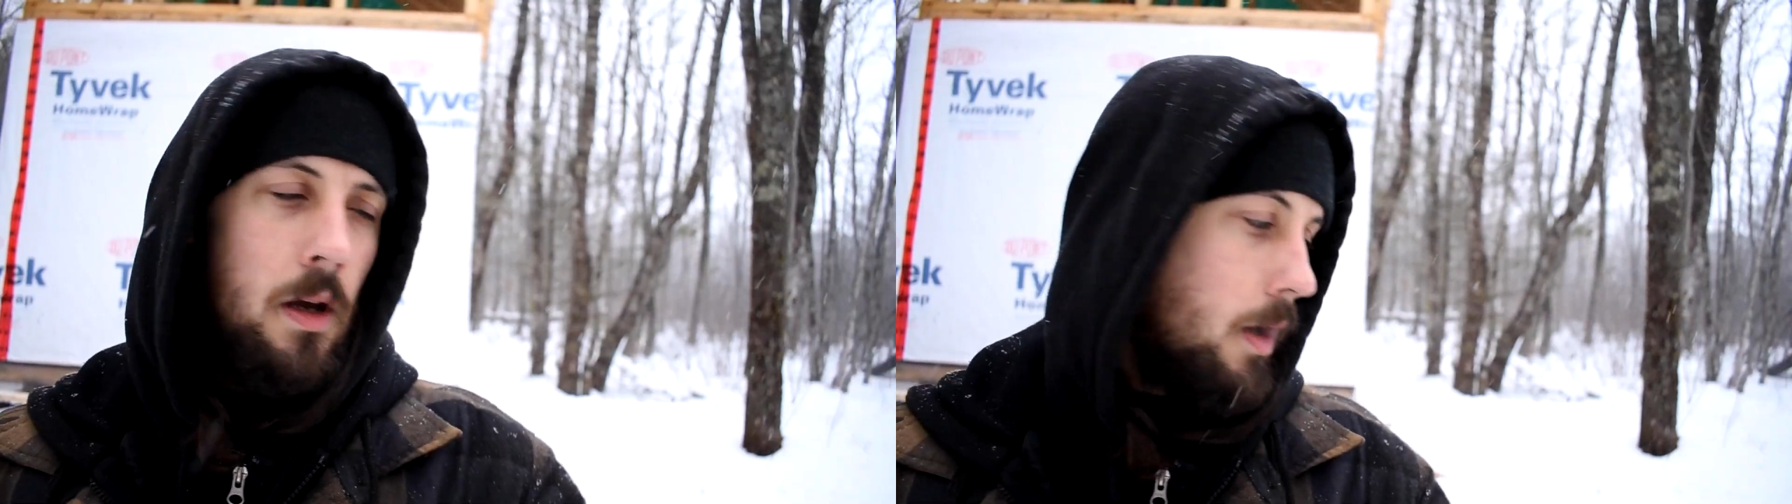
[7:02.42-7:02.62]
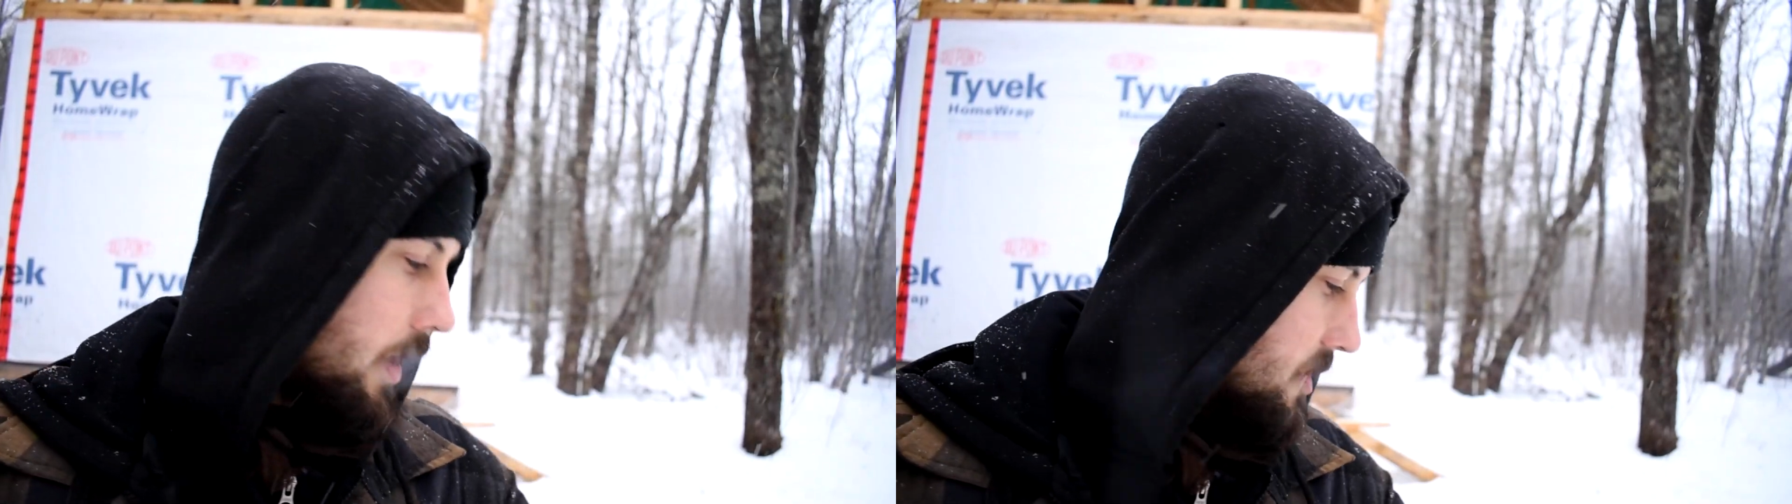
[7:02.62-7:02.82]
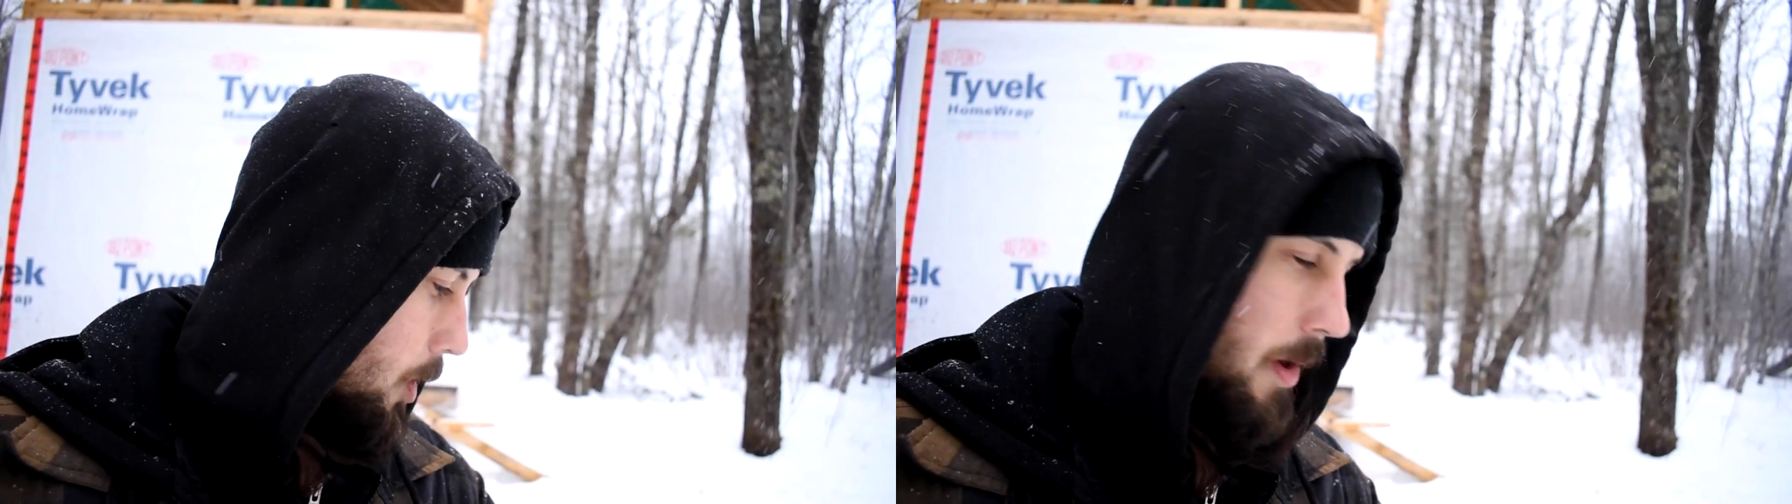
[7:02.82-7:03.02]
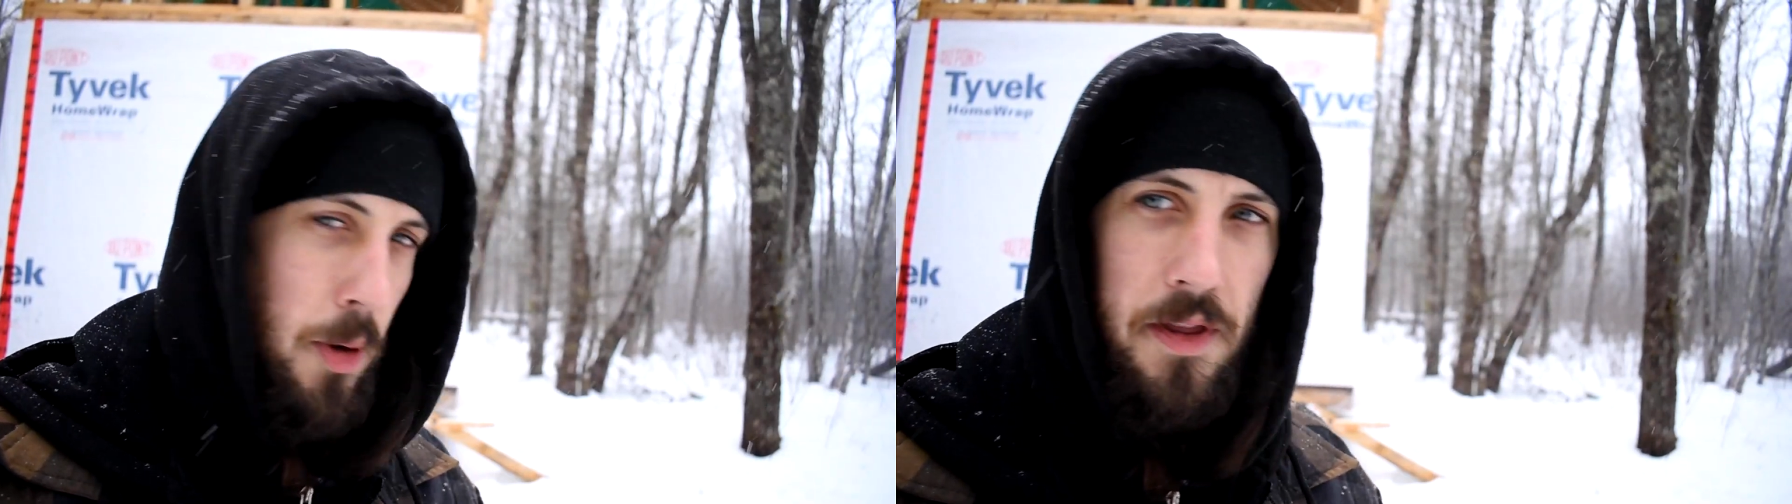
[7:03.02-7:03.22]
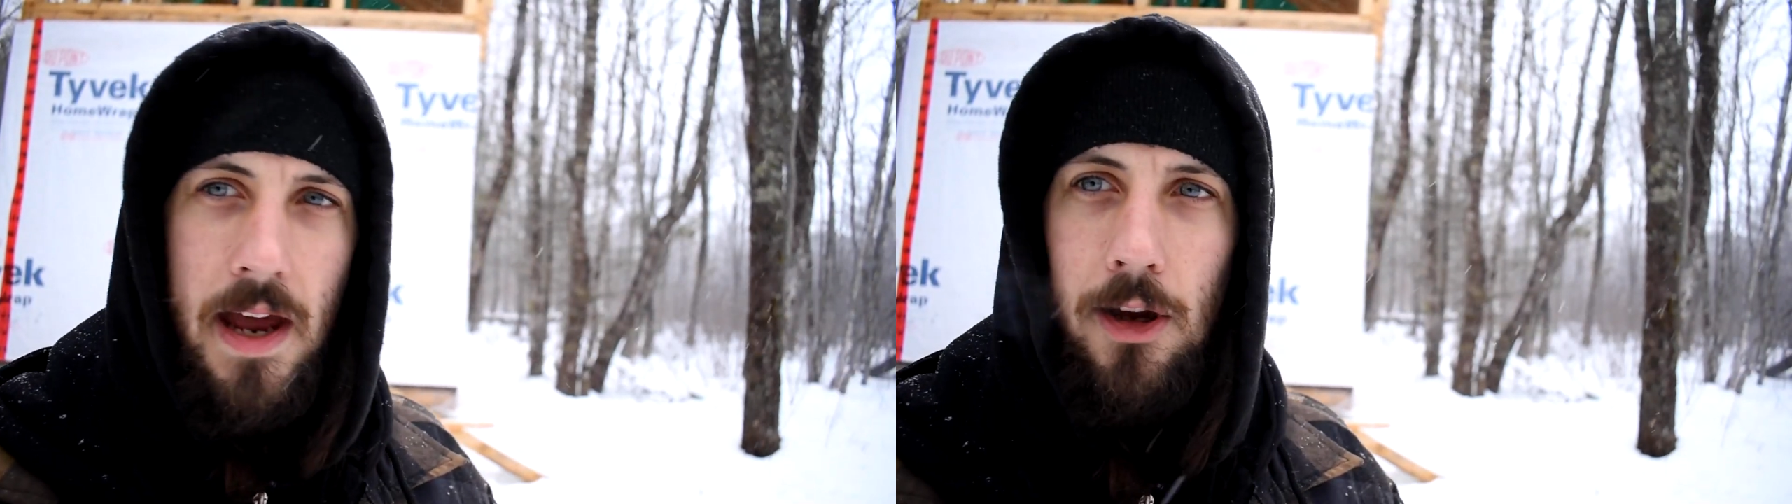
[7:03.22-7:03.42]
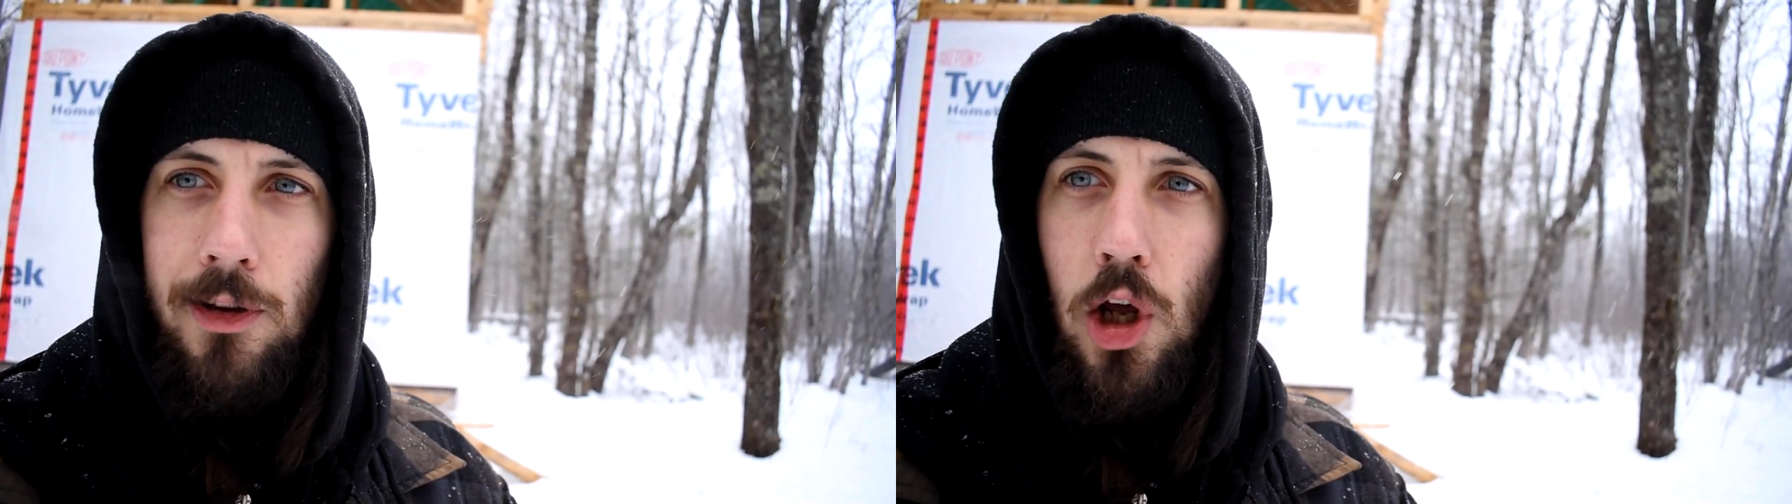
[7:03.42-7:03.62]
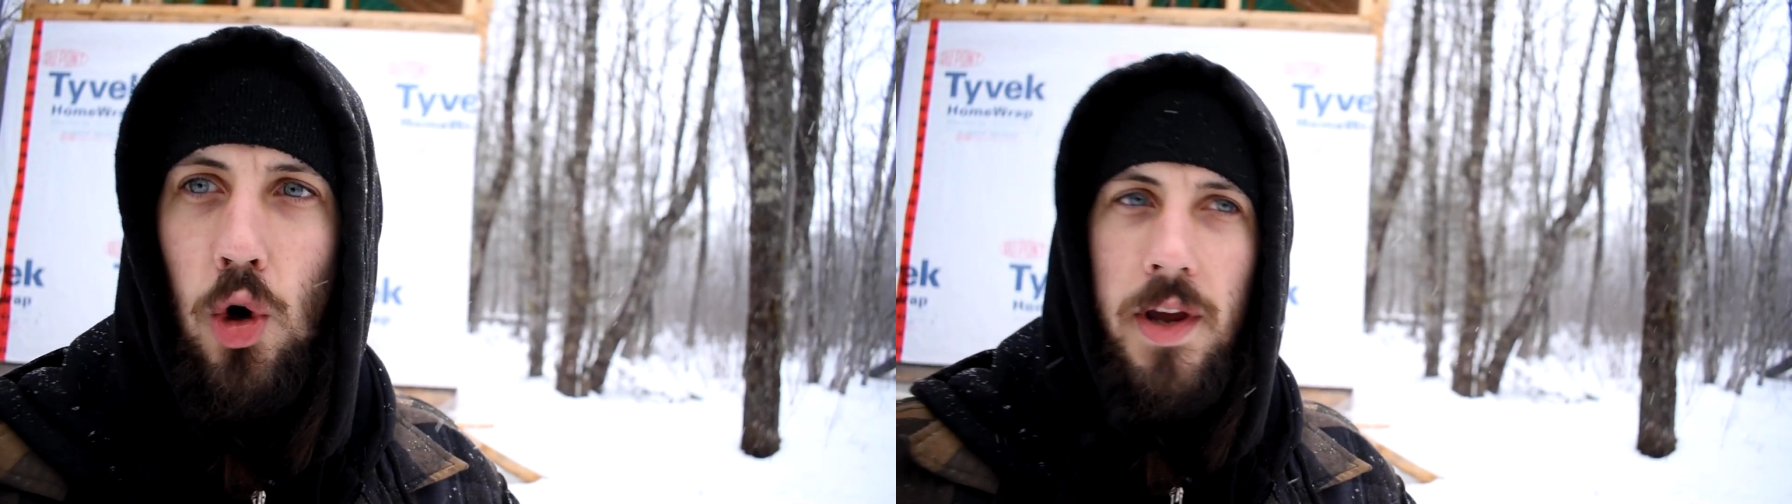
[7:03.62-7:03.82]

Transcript: All right, so I'm gonna put that on low